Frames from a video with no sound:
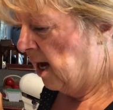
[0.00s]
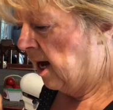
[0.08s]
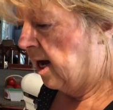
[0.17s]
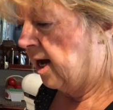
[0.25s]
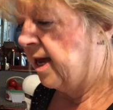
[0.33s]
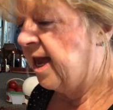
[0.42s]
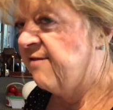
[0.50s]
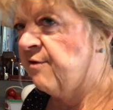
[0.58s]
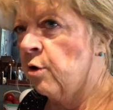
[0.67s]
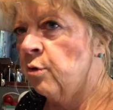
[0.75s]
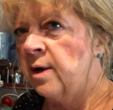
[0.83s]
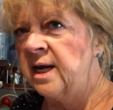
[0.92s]
I have
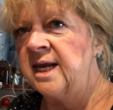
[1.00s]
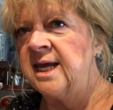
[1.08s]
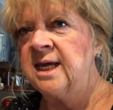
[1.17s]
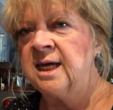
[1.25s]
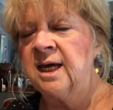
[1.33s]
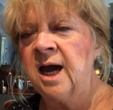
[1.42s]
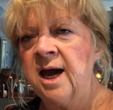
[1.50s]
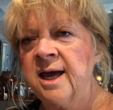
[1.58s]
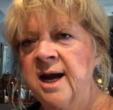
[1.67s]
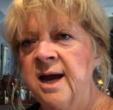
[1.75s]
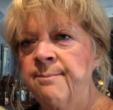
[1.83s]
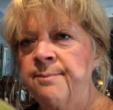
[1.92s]
already cut
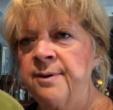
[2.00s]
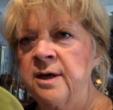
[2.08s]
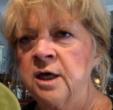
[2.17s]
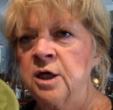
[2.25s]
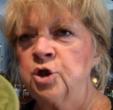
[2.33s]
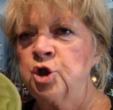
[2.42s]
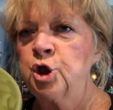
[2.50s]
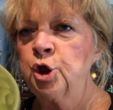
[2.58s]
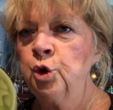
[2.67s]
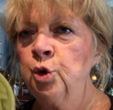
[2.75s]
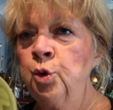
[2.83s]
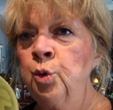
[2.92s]
up
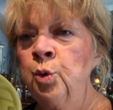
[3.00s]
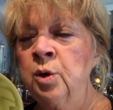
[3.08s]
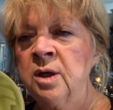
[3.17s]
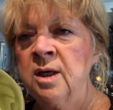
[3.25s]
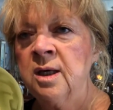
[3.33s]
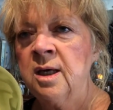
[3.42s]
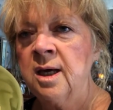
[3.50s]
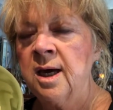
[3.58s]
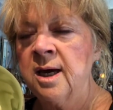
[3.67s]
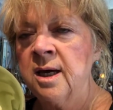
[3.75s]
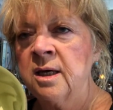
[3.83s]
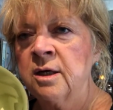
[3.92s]
2
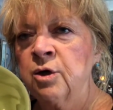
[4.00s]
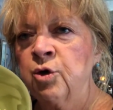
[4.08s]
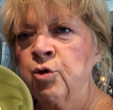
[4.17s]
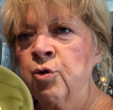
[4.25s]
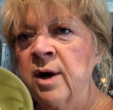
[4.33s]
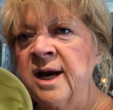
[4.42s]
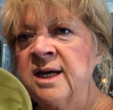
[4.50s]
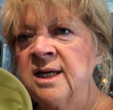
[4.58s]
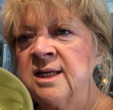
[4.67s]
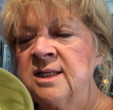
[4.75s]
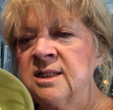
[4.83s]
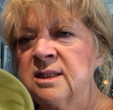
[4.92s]

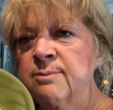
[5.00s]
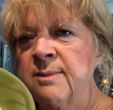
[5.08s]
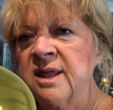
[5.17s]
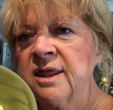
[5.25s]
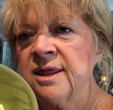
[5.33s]
Granny Smith